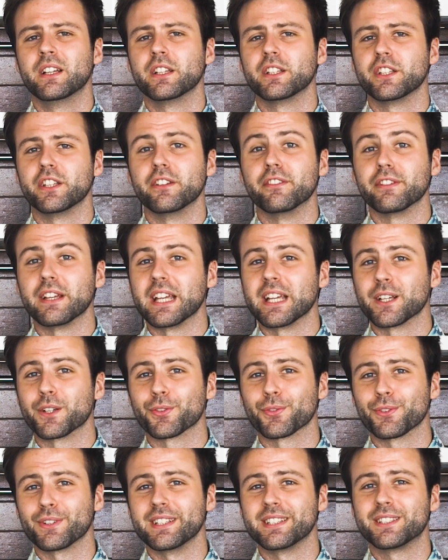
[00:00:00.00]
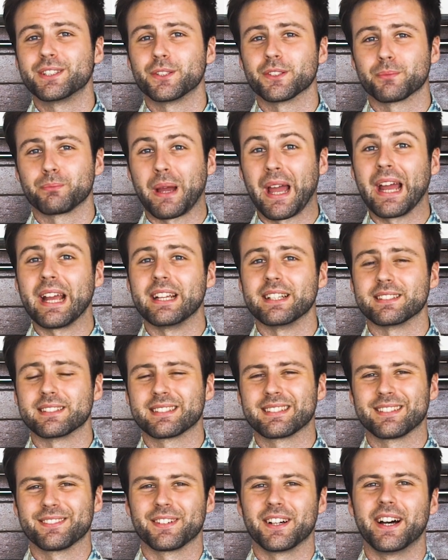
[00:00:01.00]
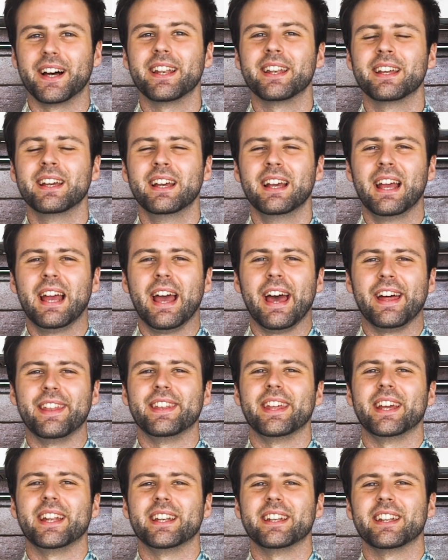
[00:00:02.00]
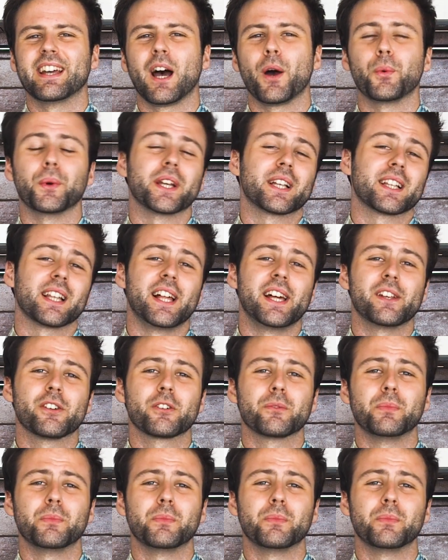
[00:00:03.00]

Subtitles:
you've increased your pace, right? And then a week later, it